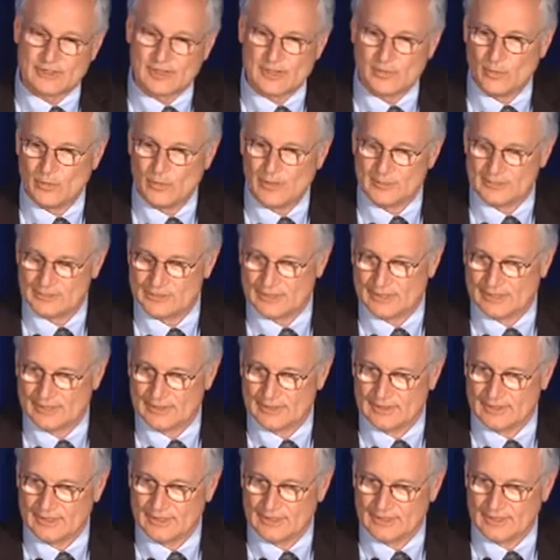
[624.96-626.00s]
Club
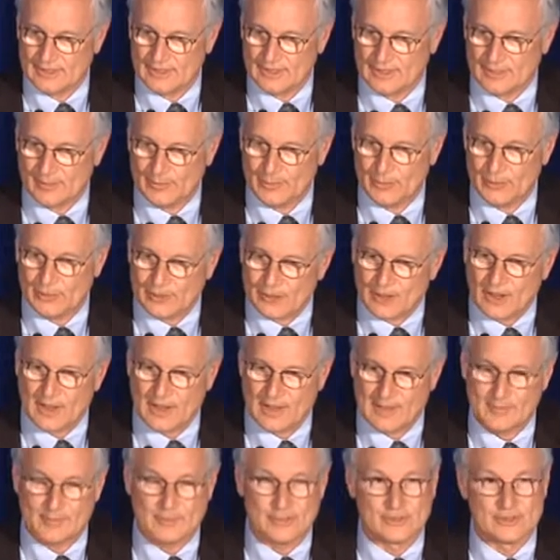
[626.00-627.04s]
website, at the upper
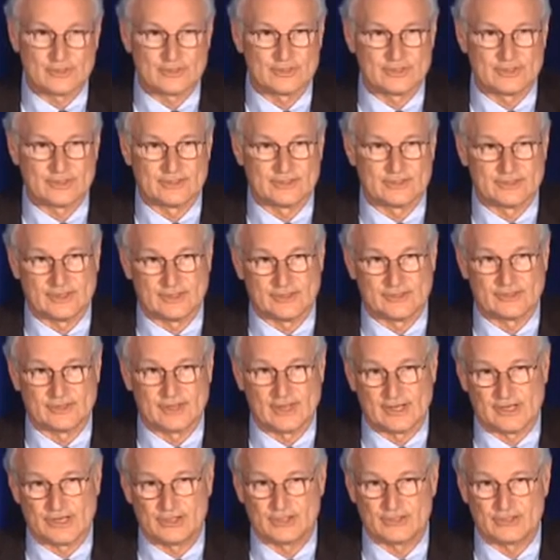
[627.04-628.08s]
top it says
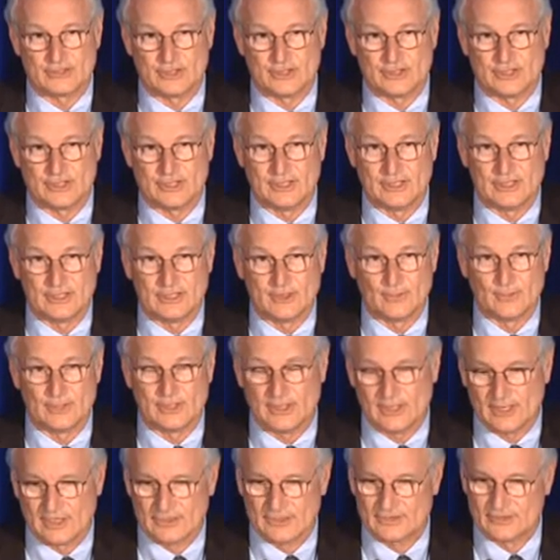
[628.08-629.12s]

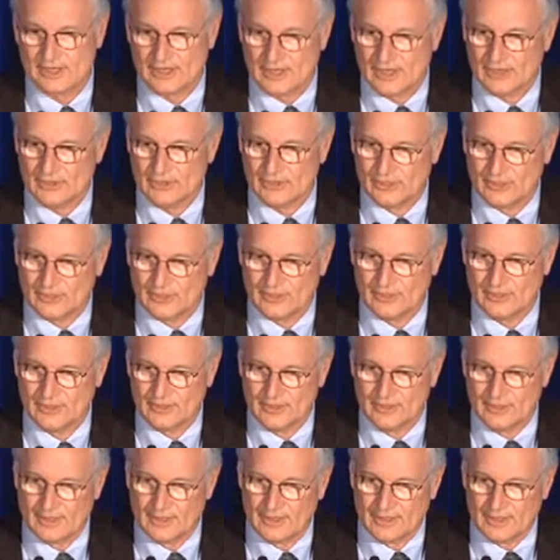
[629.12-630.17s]
ISGPS
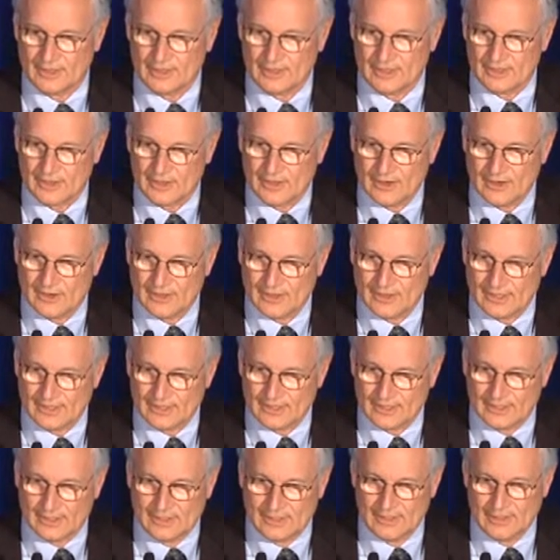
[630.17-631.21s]
calculator. Click on
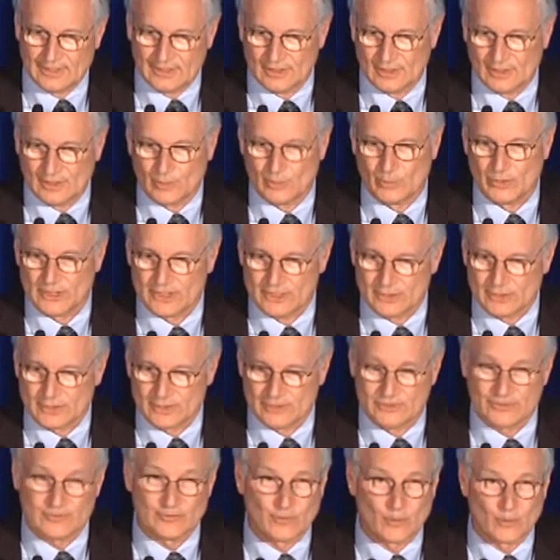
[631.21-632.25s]
that, and it'll bring you
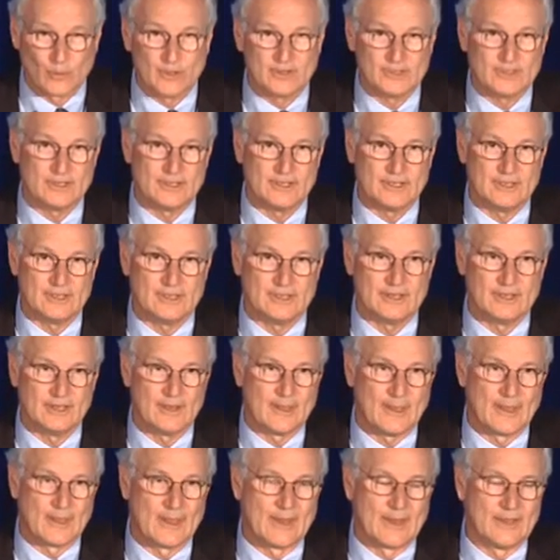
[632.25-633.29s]
this 14
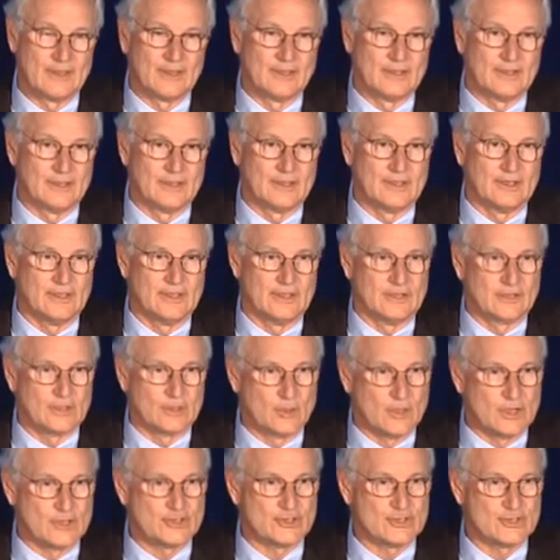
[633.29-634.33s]

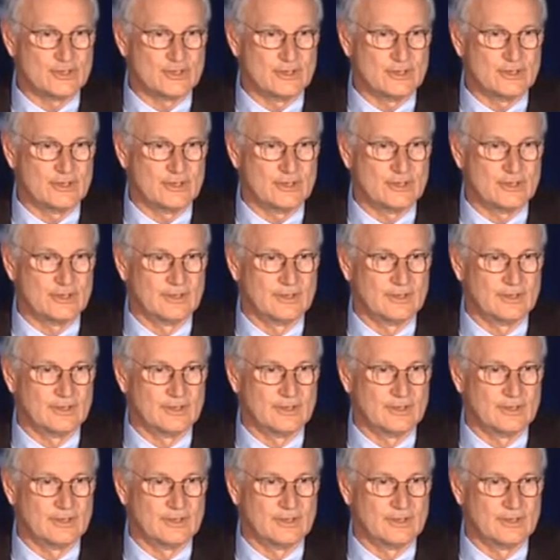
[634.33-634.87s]
question